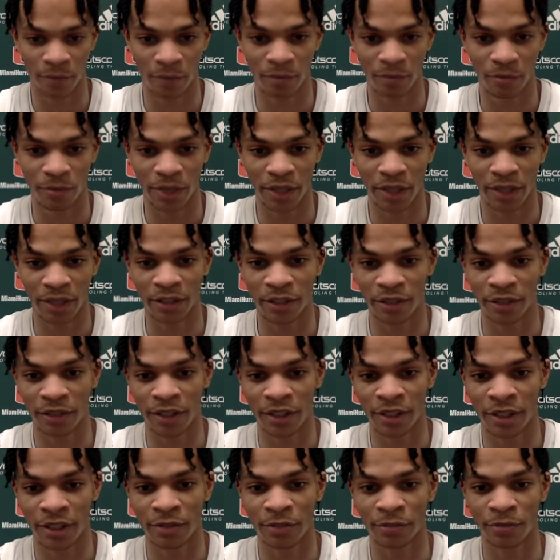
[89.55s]
Matt and
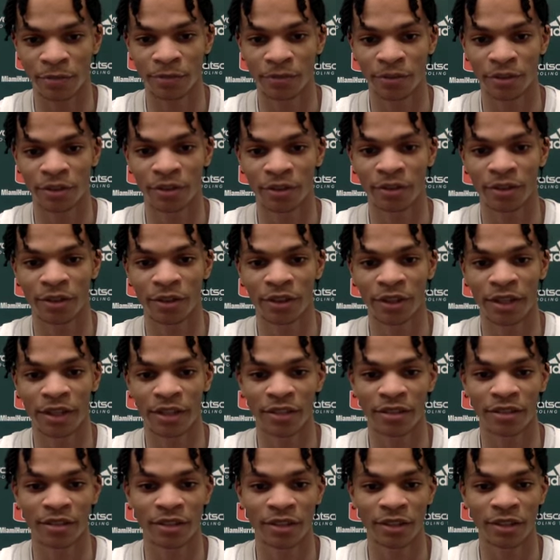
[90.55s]
Nas figured out as
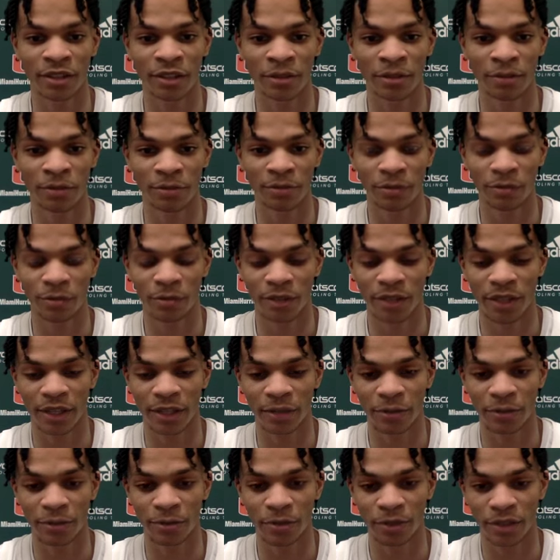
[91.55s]
a team how
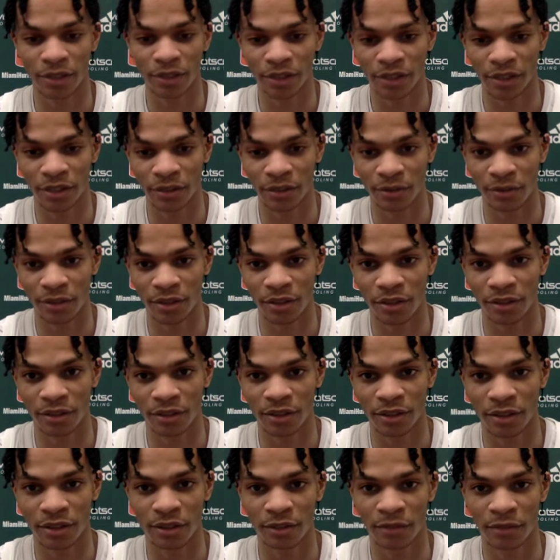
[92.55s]
we play defense,
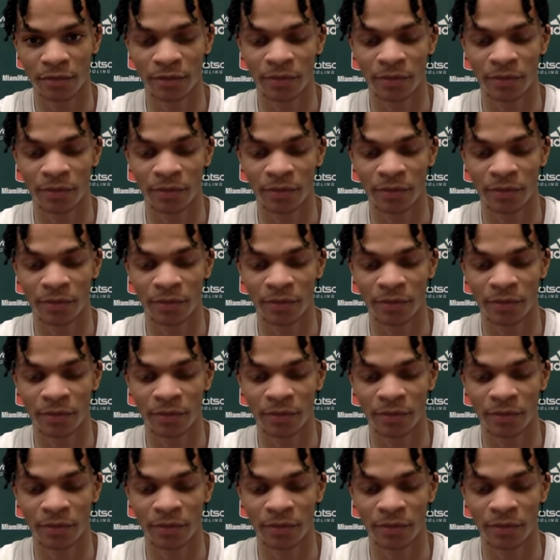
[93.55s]
and